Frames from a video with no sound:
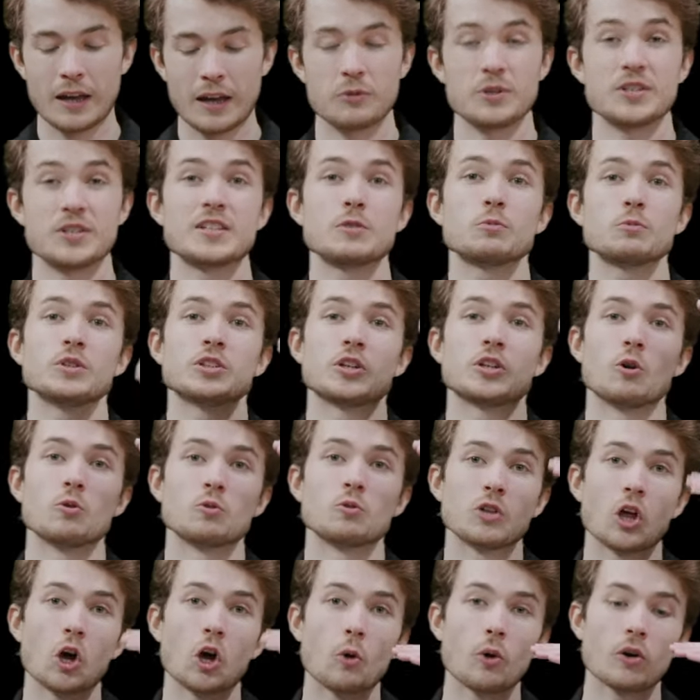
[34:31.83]
and we see we
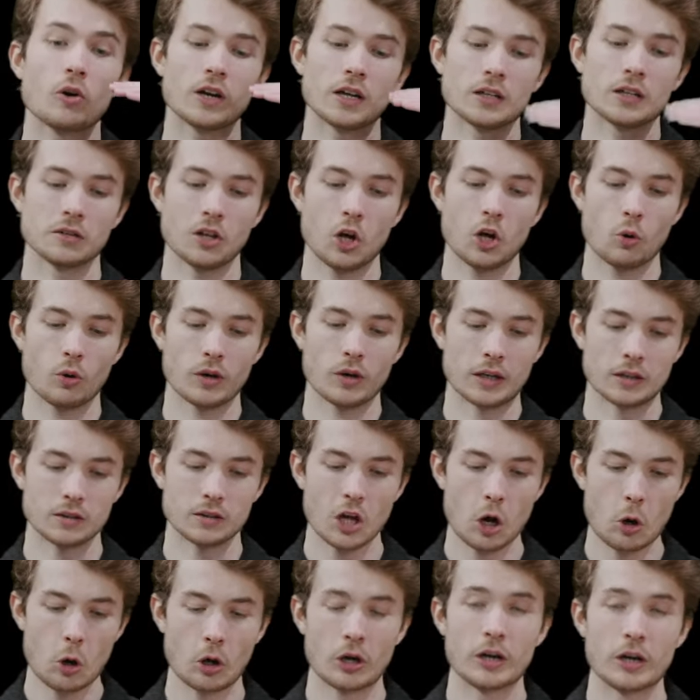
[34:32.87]
go lower and lower and
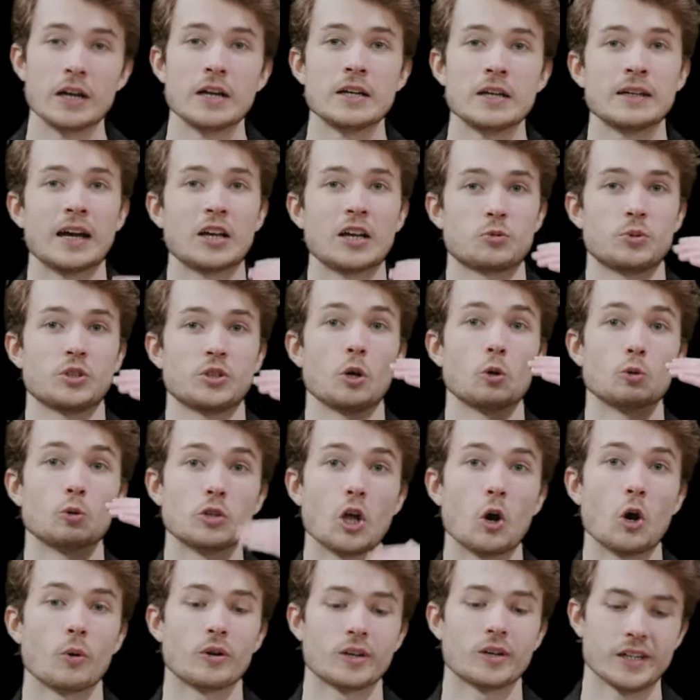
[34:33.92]
lower as we go
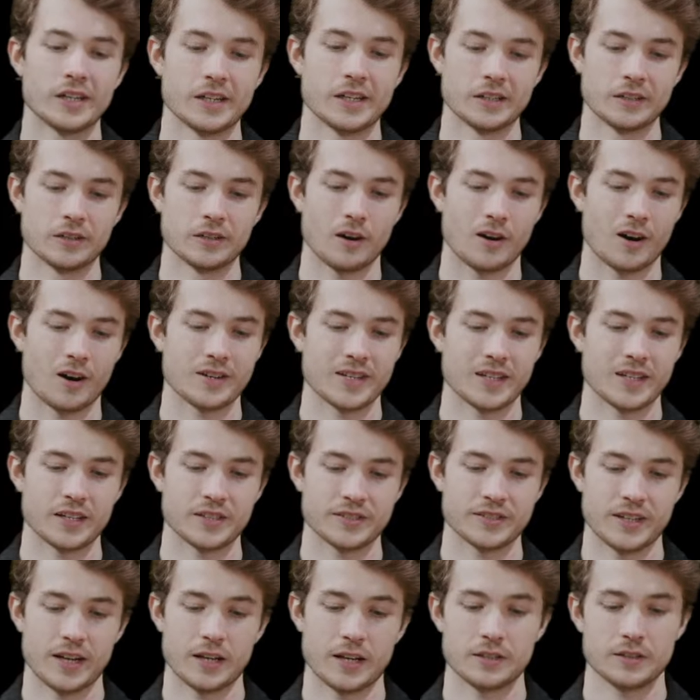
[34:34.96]
lower in our data
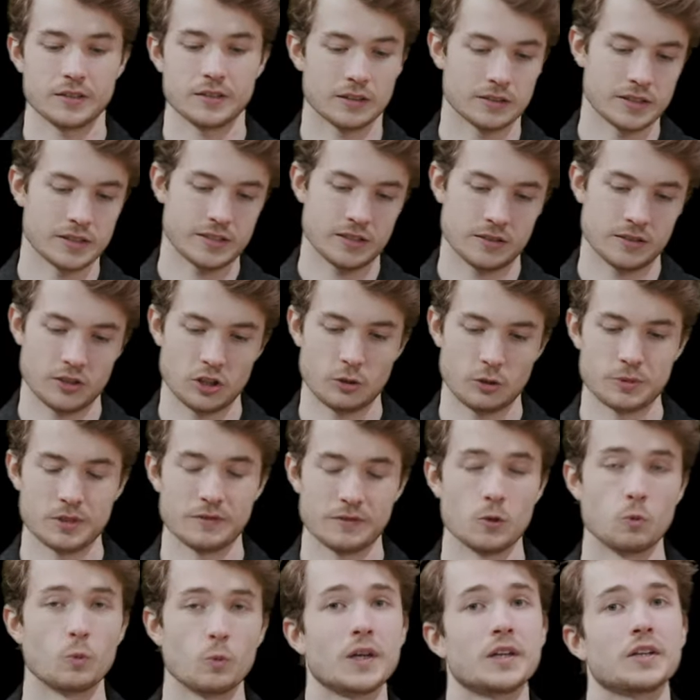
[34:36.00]
set, at least in terms
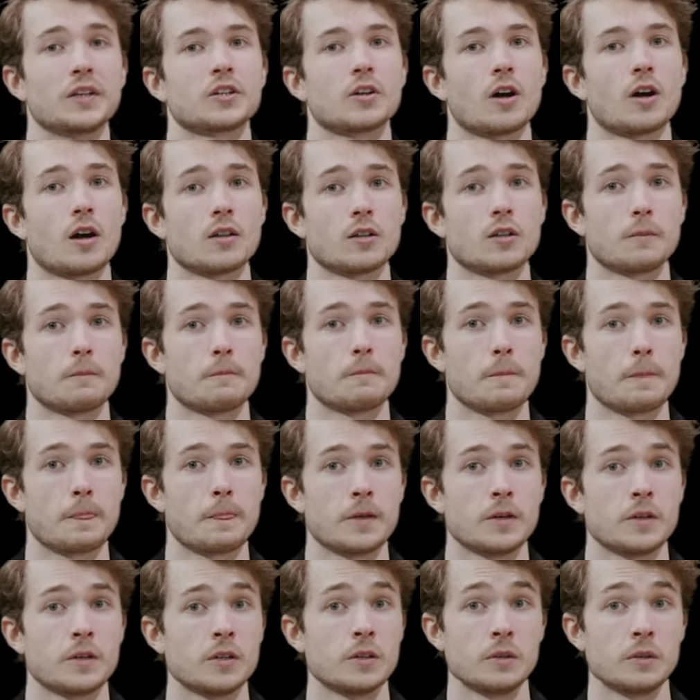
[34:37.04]
of the wind column.
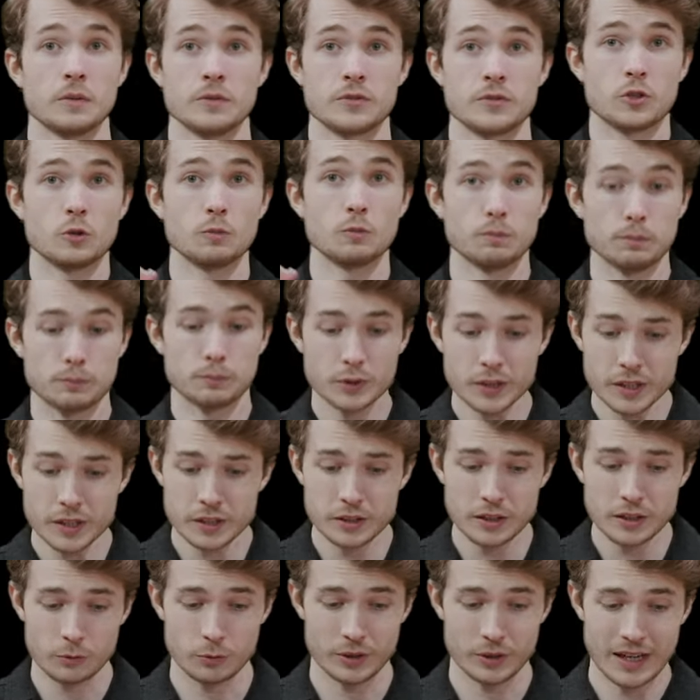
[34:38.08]
So pretty
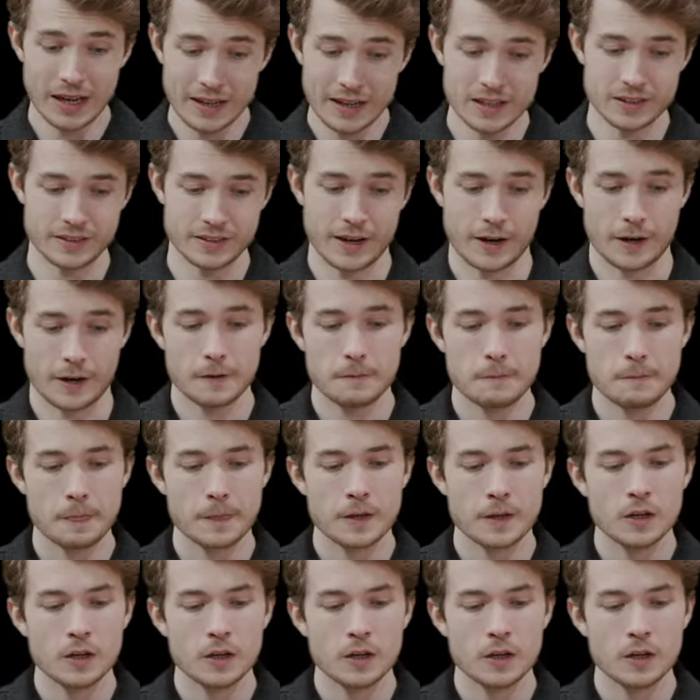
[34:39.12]
good, we're getting there.